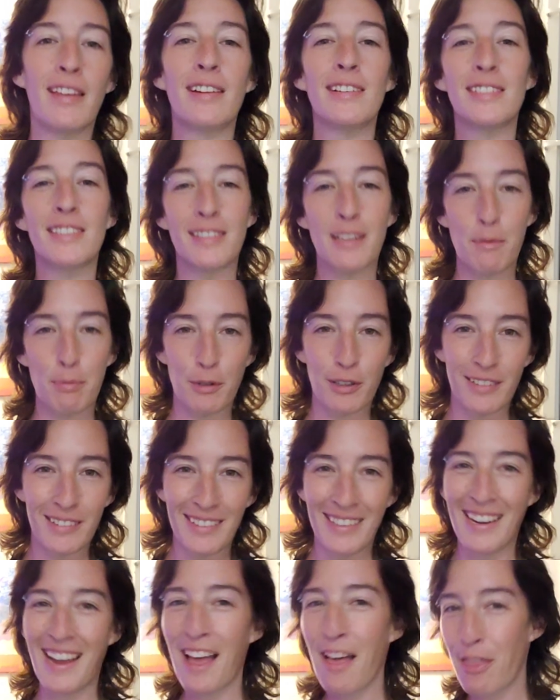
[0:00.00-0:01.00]
That is
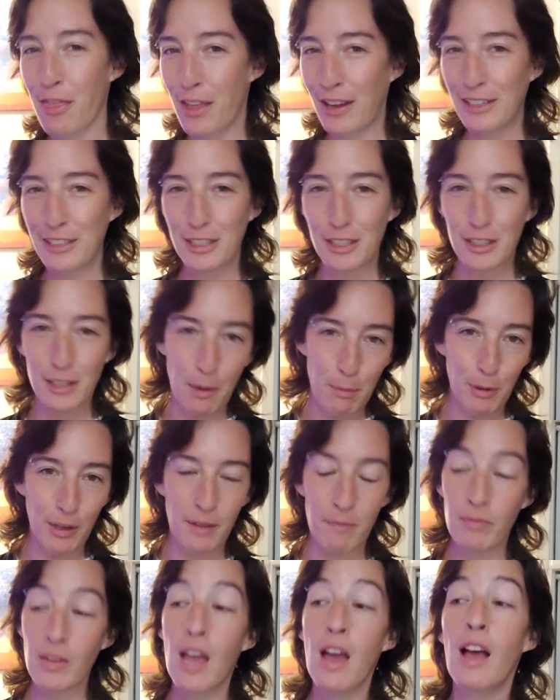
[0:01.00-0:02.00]
separate. That is
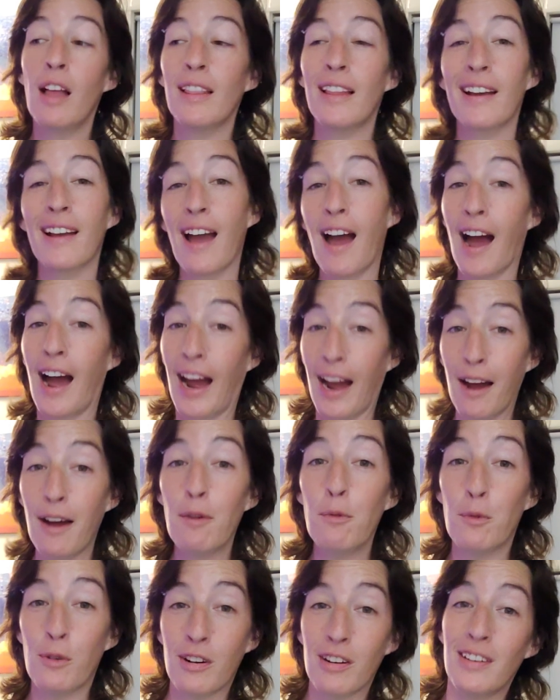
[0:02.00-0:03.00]
separate. Like,
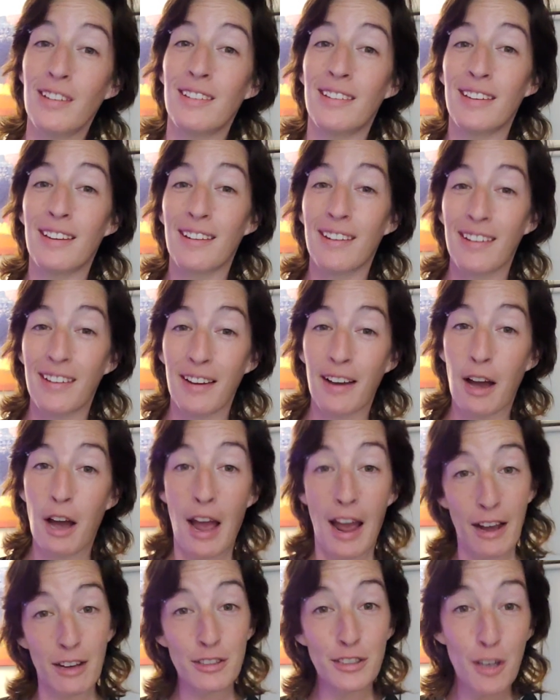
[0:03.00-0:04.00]
I want a
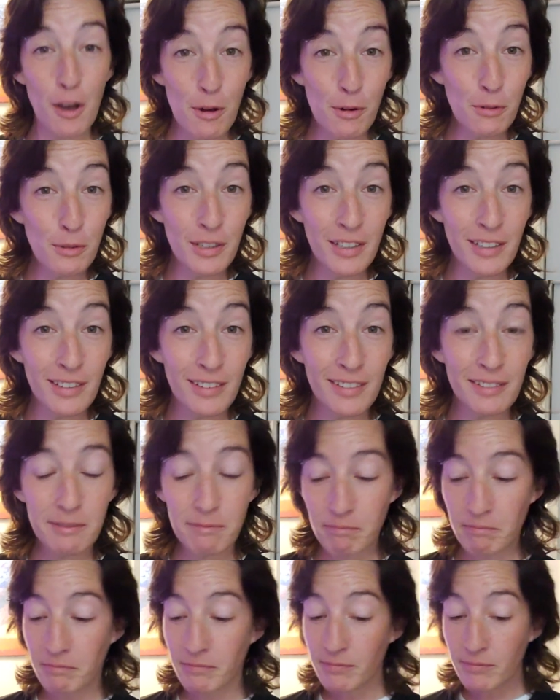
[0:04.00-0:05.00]
household
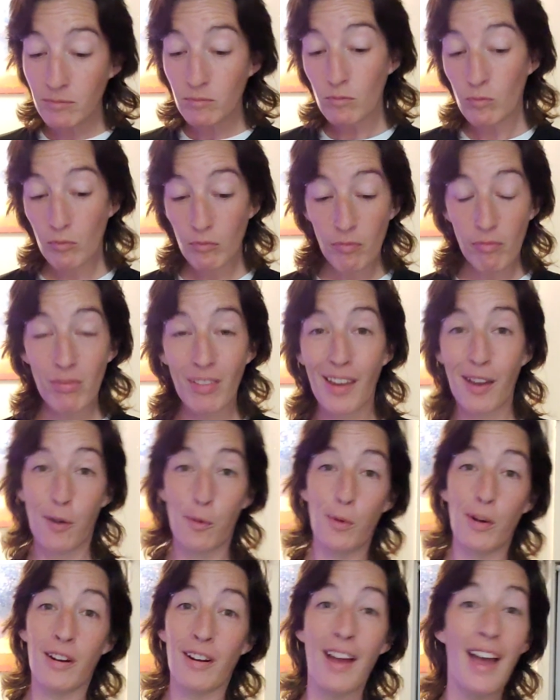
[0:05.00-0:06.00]

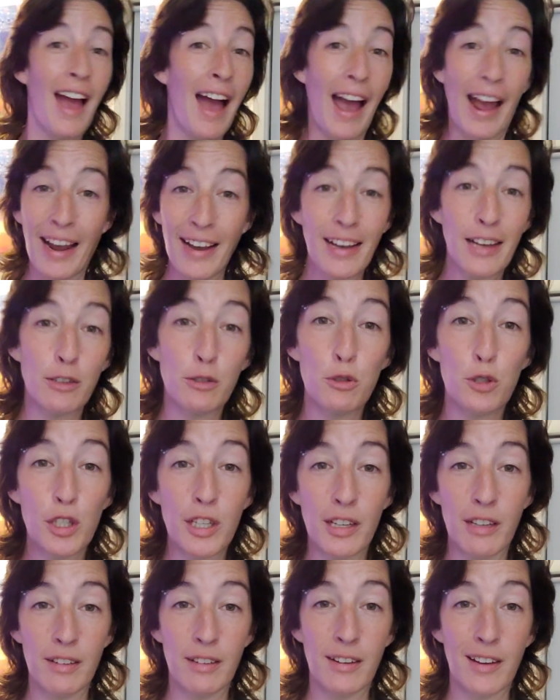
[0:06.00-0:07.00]
where I ain't gotta do
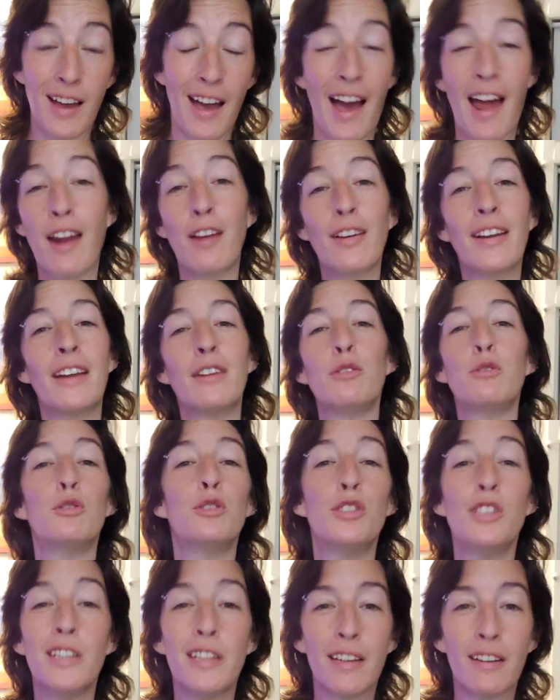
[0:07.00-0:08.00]
shit. I ain't gotta do
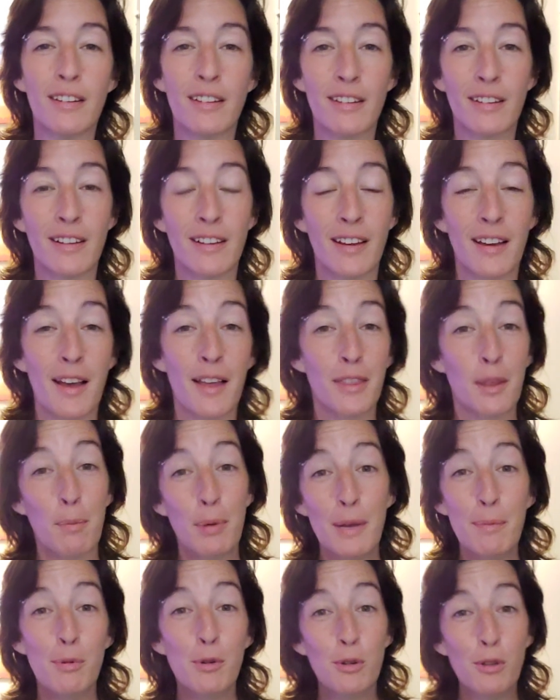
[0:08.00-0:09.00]
shit. The
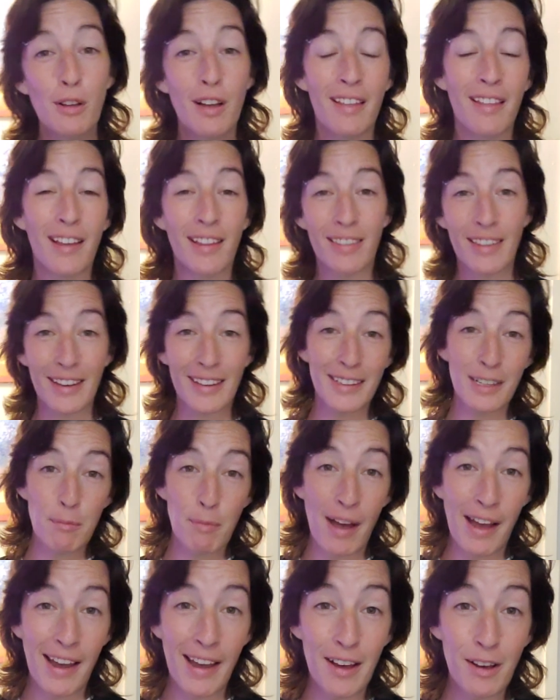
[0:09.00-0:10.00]
people that clean
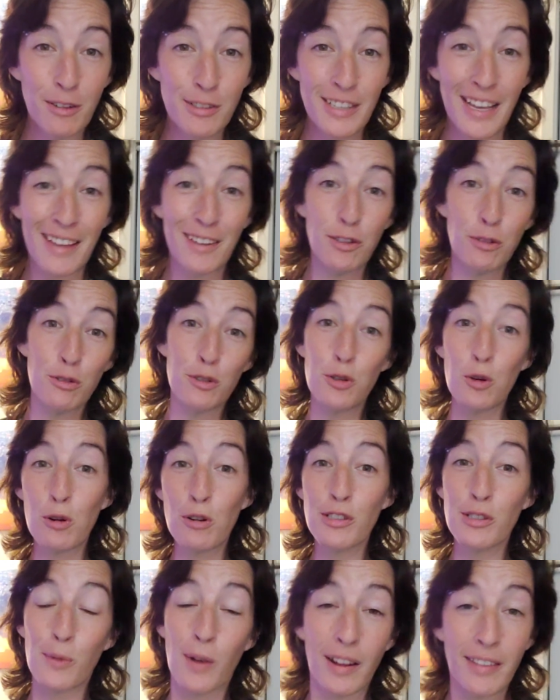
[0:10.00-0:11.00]
my house and do the
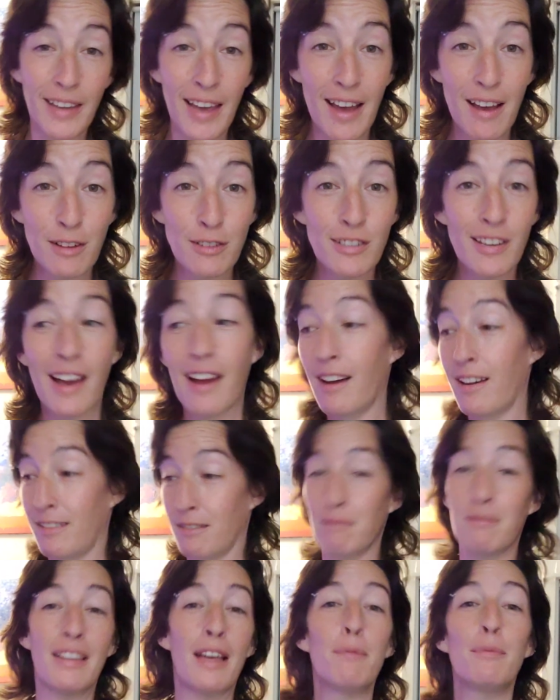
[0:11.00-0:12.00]
chores around the house,
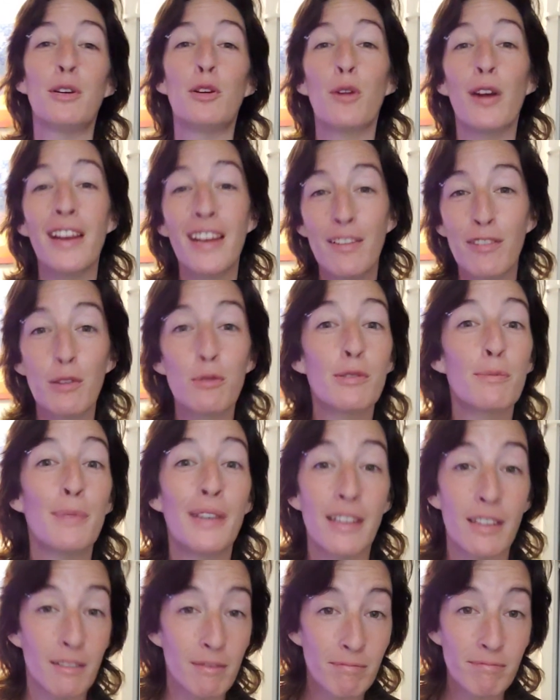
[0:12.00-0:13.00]
that'd be great if it was
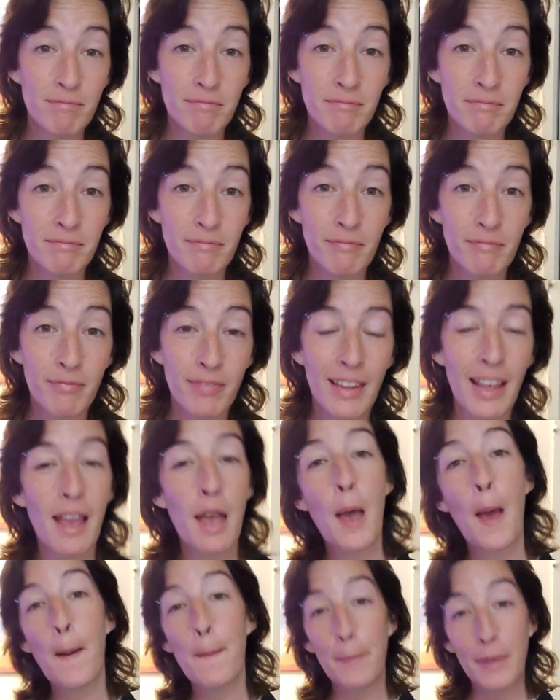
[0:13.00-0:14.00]
men.
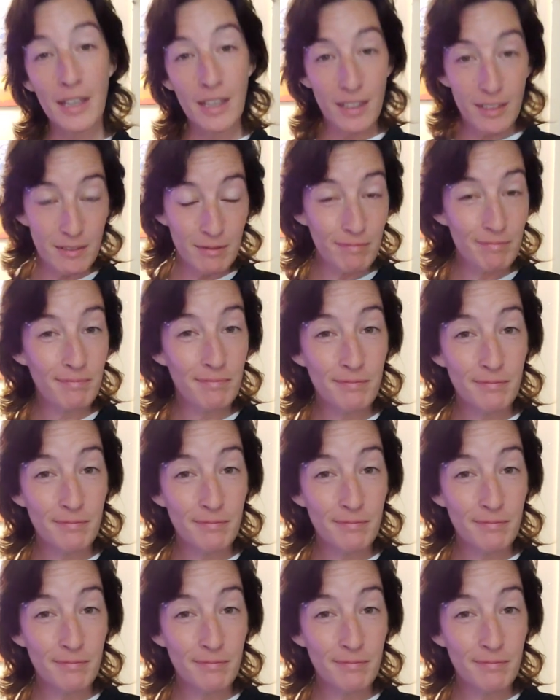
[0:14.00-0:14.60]
Men.